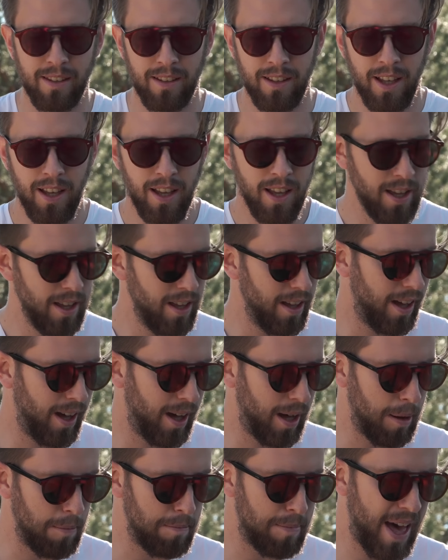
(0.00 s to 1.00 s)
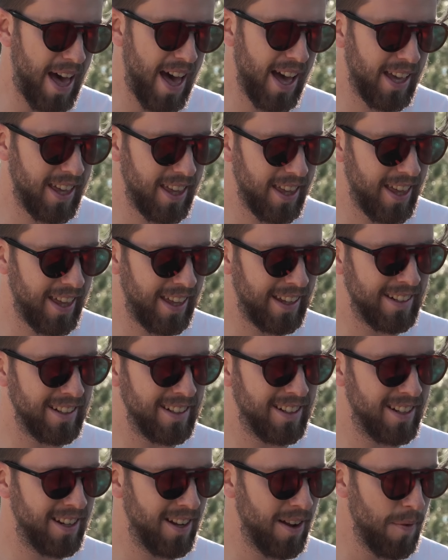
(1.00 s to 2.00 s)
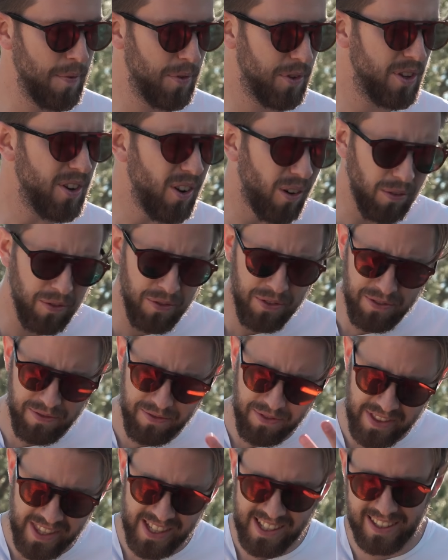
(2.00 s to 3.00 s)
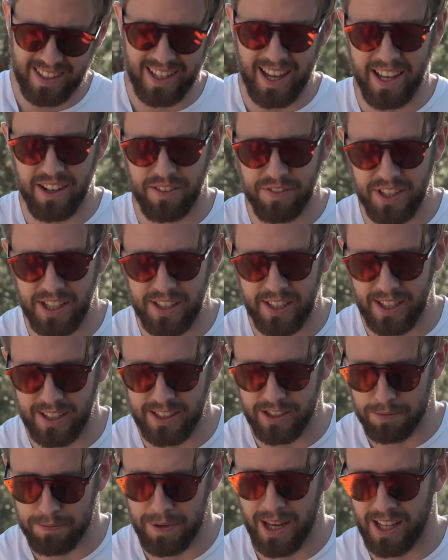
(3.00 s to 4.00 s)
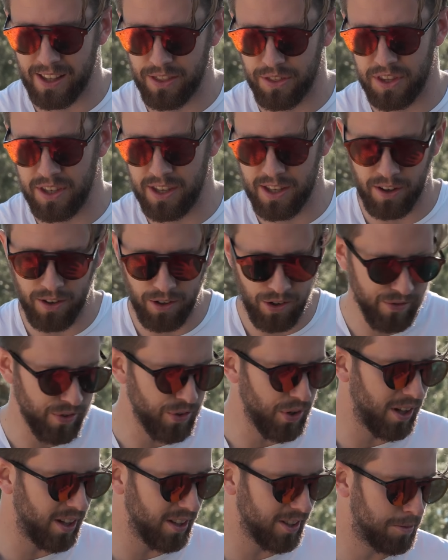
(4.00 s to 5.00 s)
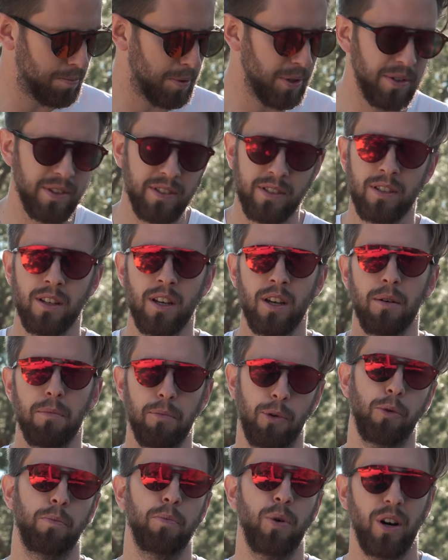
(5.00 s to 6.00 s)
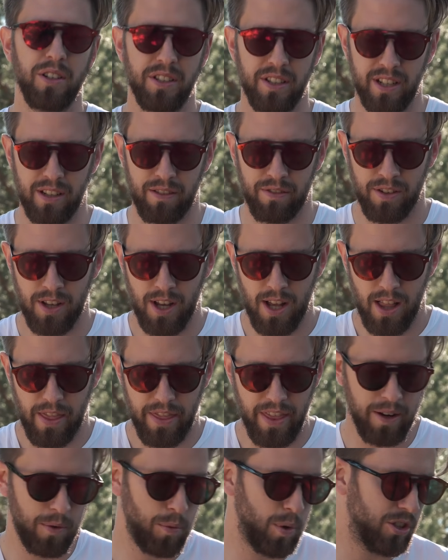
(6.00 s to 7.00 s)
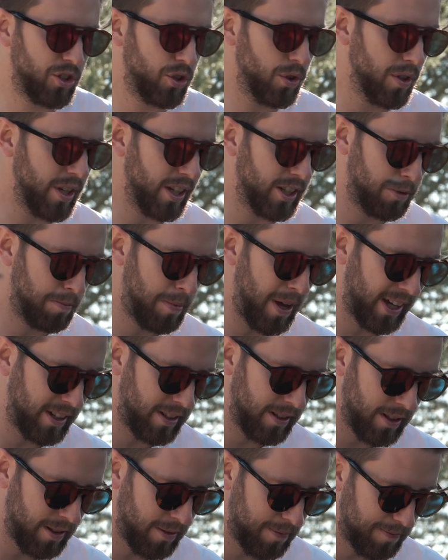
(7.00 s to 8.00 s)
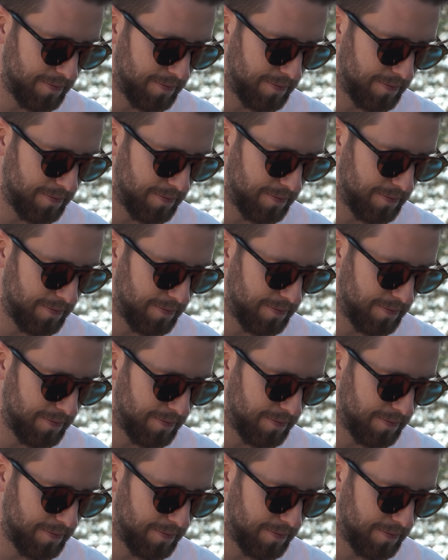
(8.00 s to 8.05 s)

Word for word: the bag, and you know, these kind of details make the overall experience more positive than what you expected.